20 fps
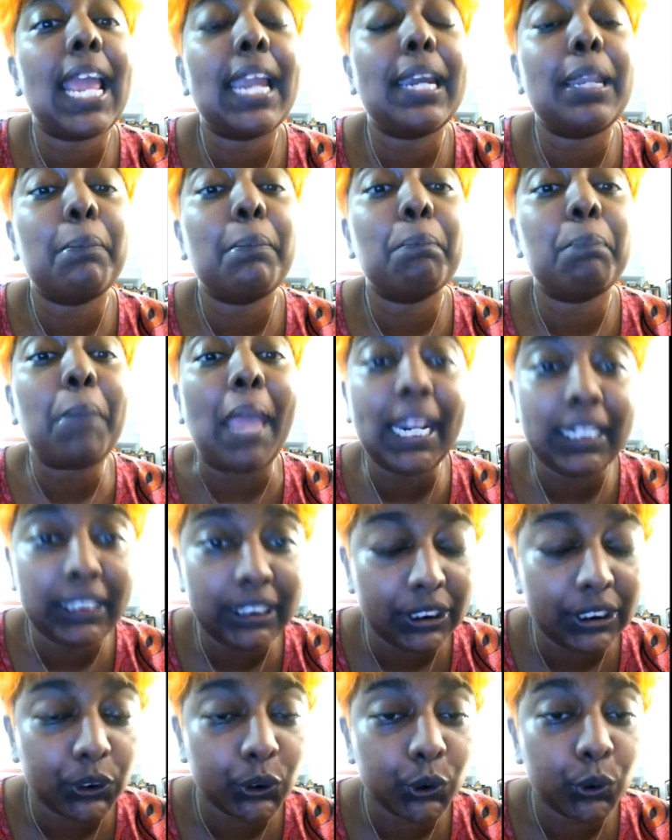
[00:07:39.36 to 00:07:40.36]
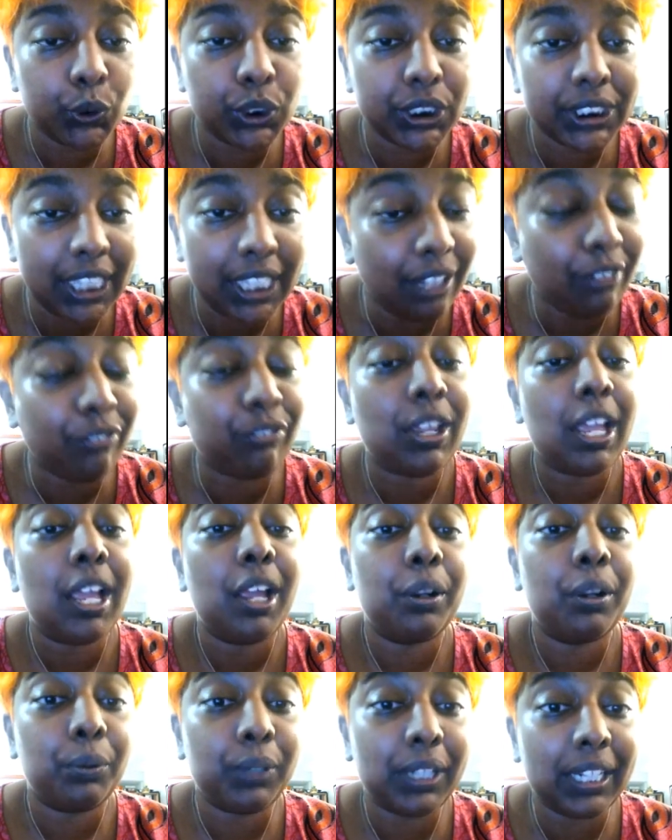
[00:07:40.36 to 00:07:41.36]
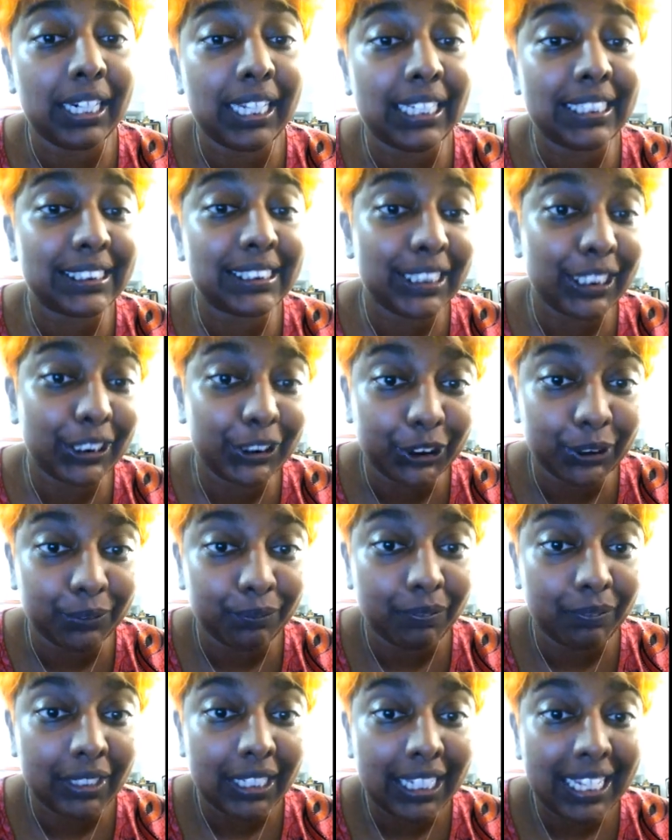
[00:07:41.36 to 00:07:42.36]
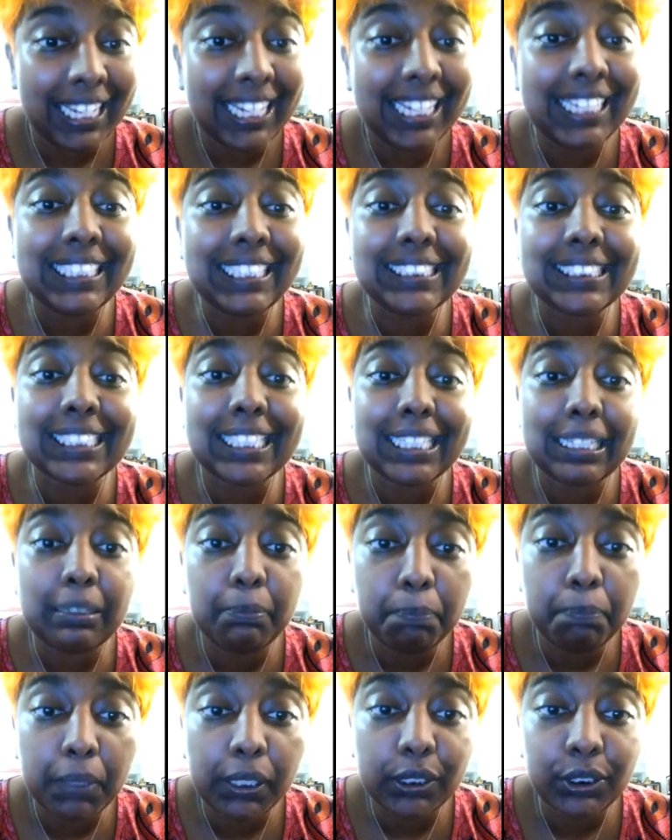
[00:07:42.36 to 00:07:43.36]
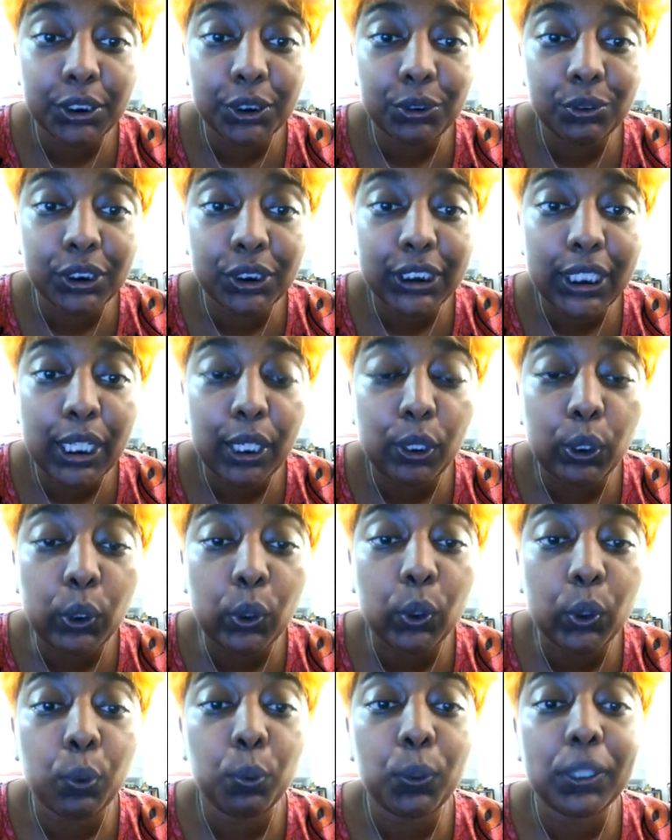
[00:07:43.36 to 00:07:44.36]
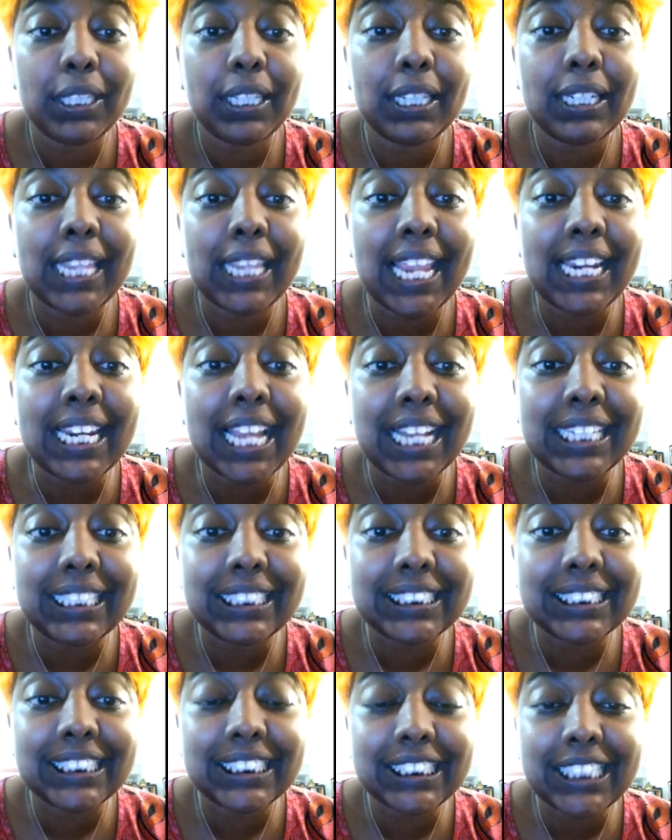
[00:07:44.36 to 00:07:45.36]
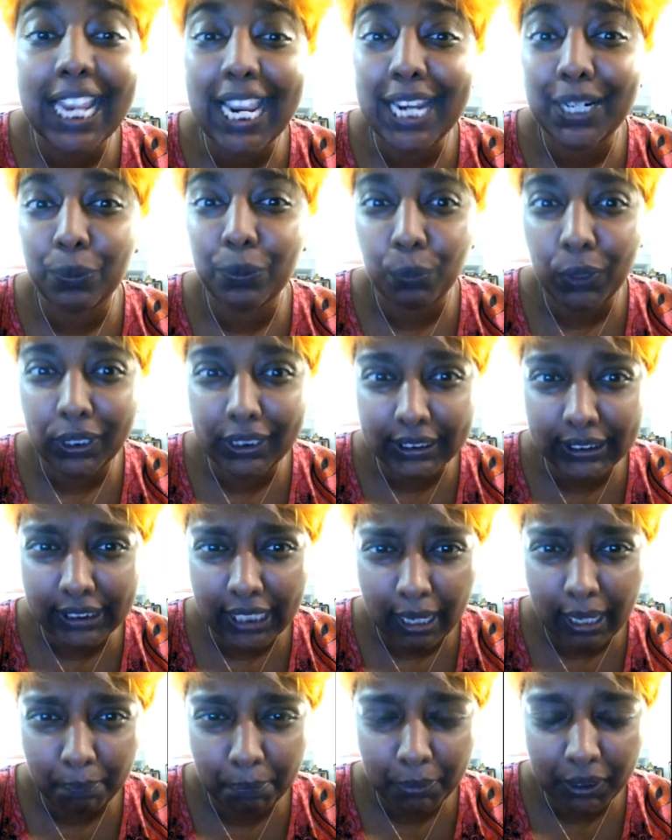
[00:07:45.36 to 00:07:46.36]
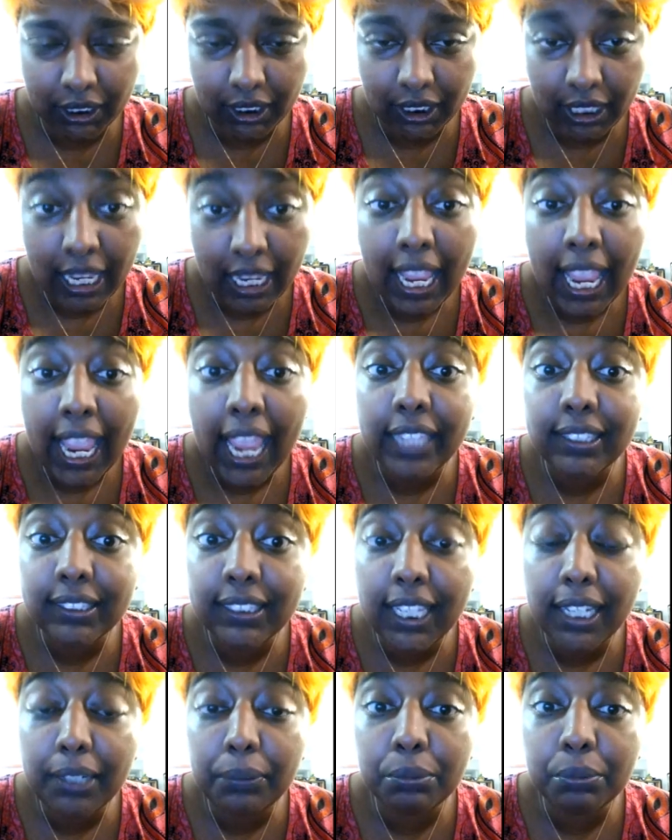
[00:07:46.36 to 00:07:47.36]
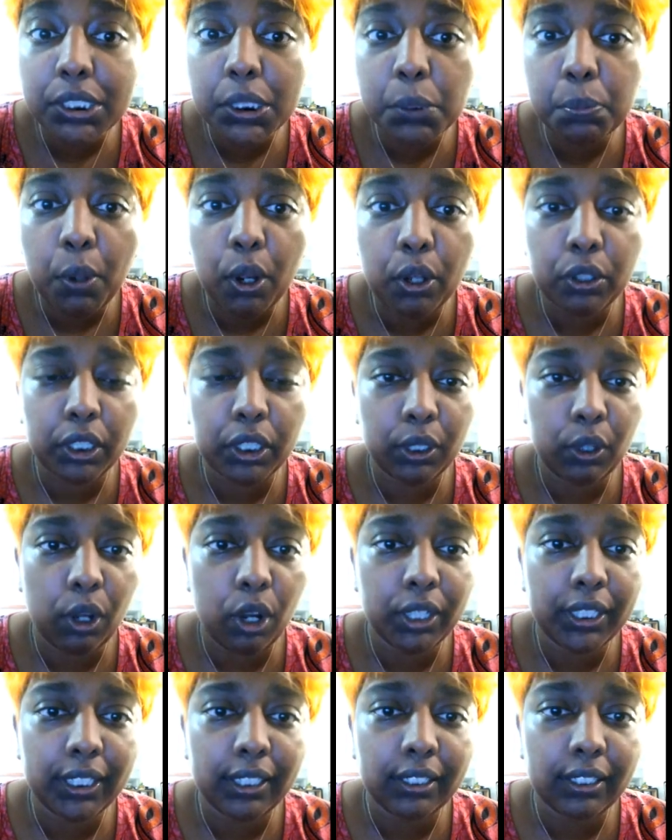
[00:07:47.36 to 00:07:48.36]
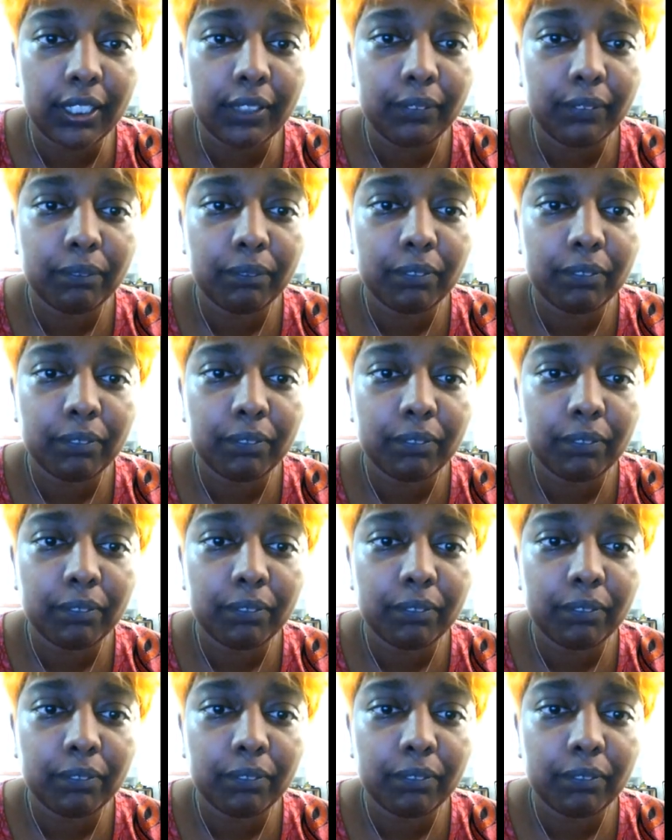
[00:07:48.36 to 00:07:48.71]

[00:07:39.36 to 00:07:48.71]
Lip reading: an impetus to self-realization. It is an impulse to say, look within and understand what has happened, and then respond accordingly.